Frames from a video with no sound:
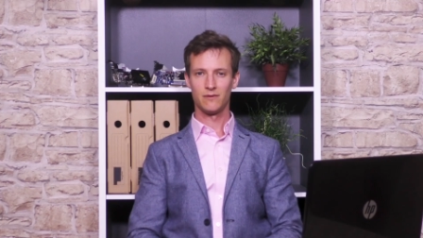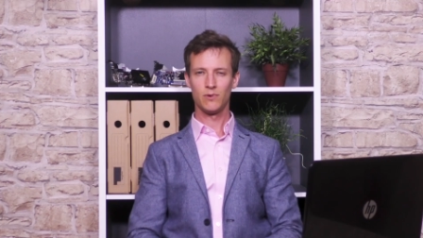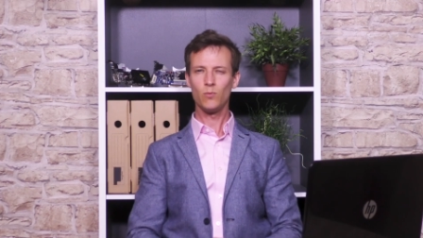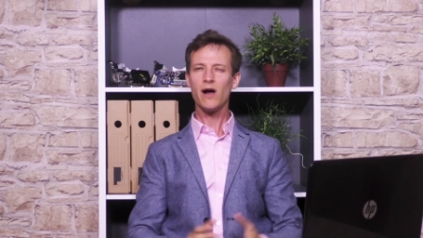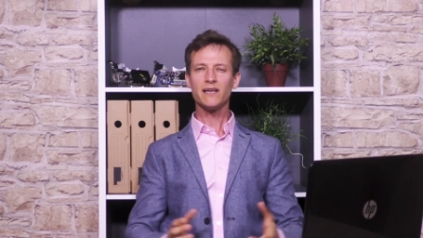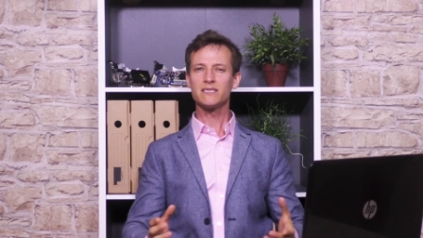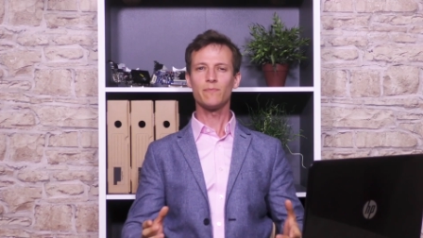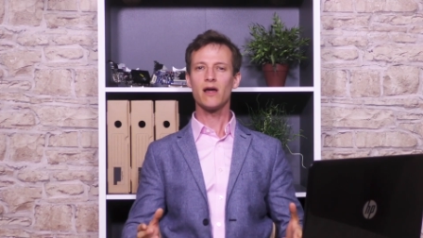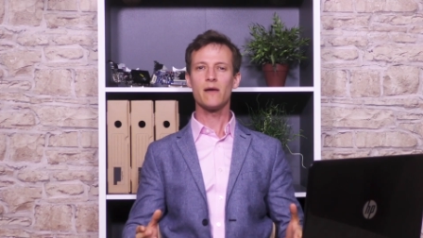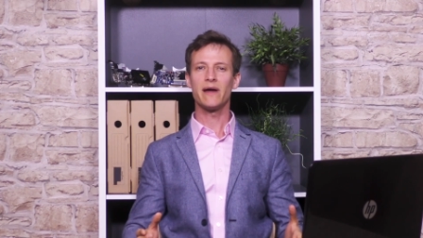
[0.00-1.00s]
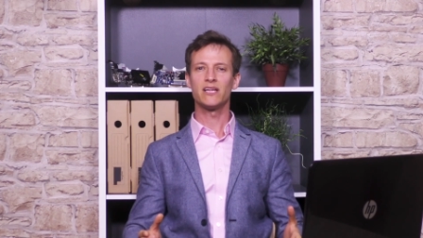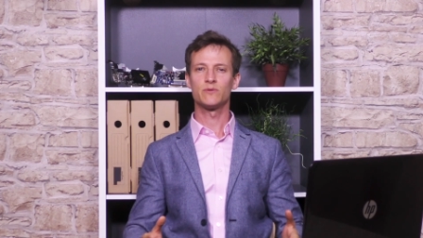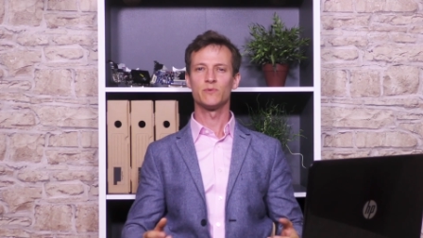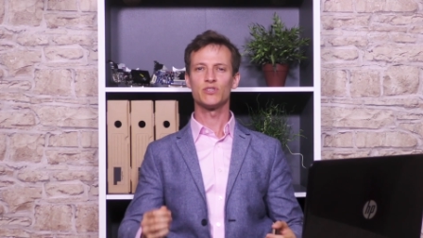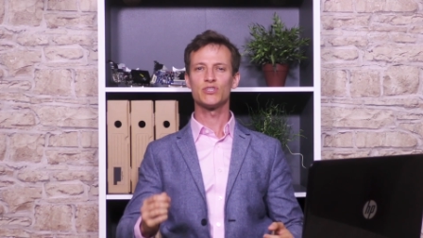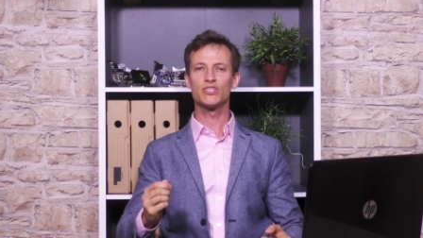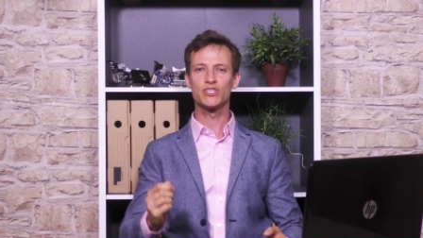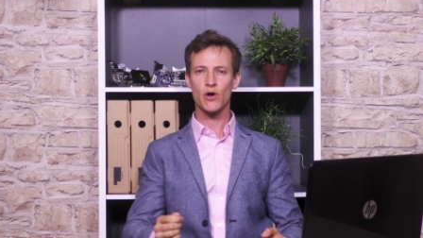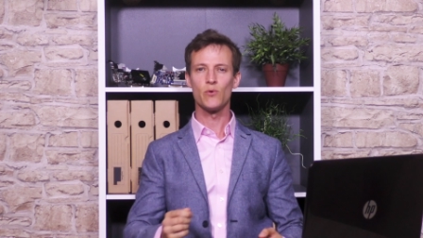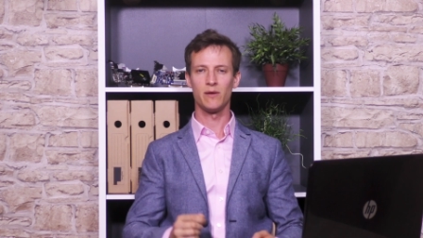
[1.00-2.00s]
But why is supplier management
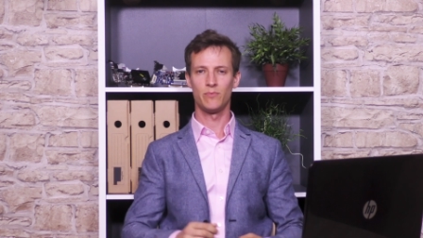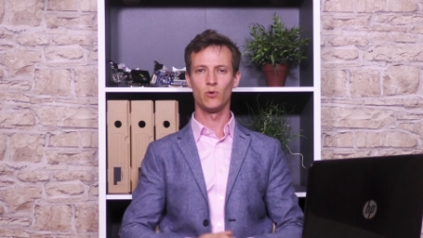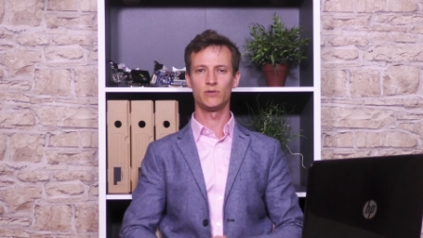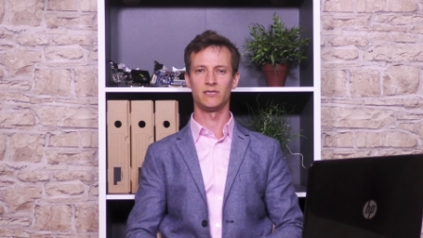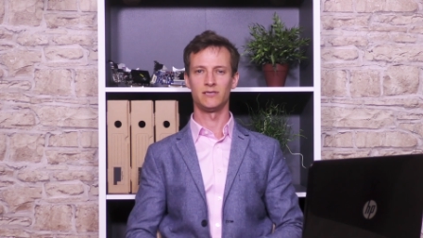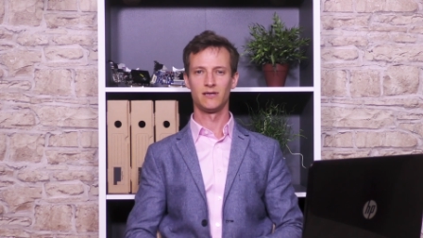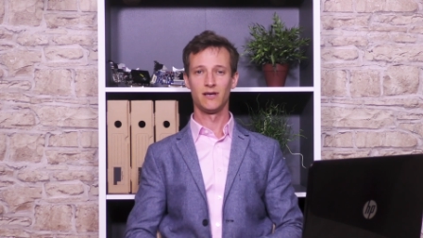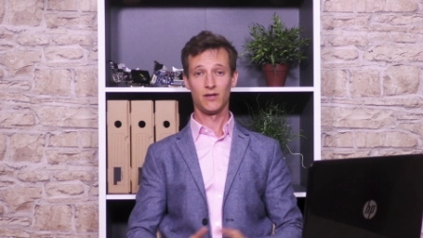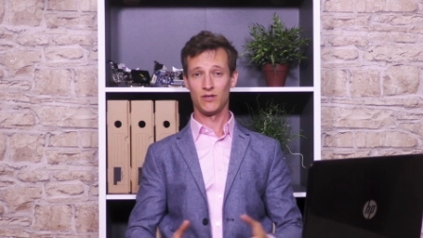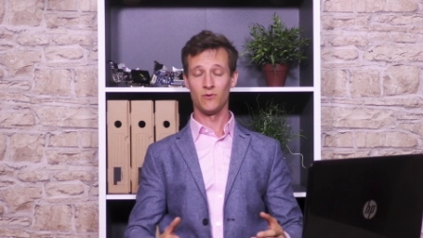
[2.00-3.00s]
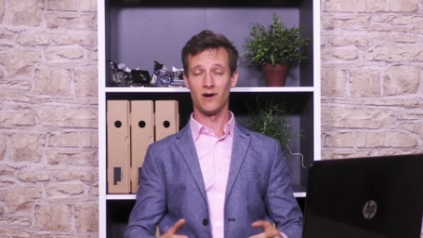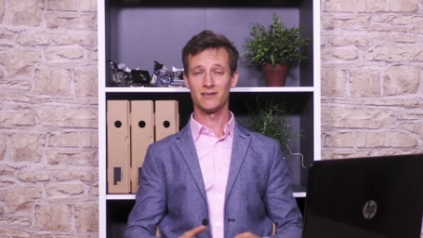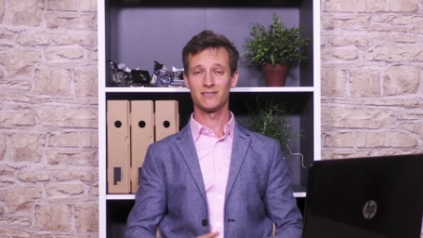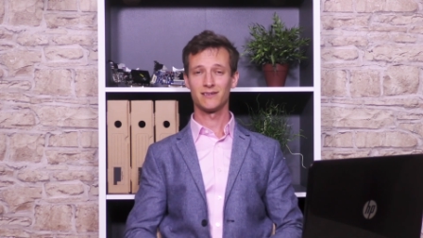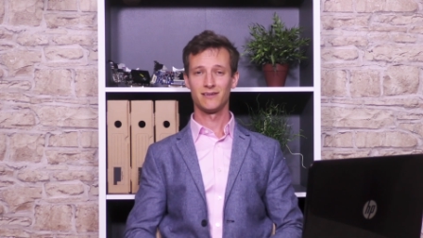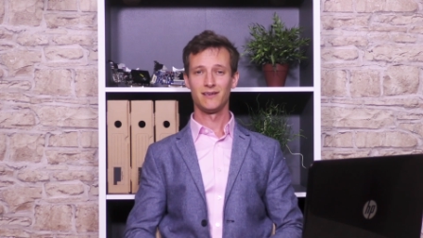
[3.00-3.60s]
so important, you ask?